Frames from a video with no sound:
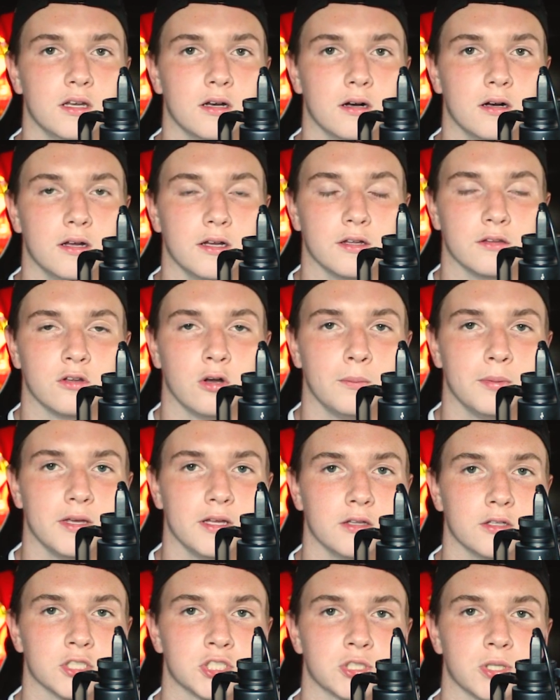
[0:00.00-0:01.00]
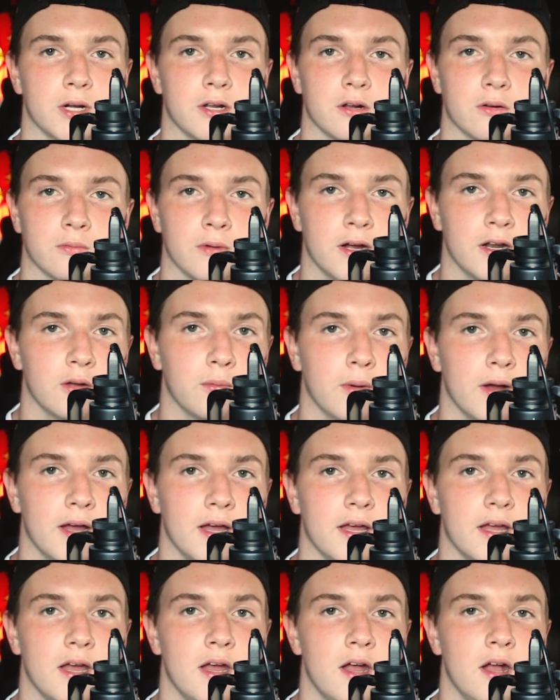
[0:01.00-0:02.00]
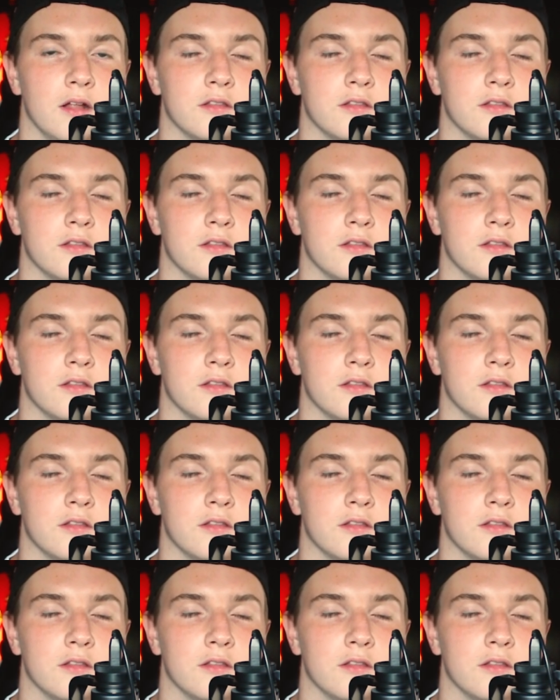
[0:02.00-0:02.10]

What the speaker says: Adobe Illustrator right away.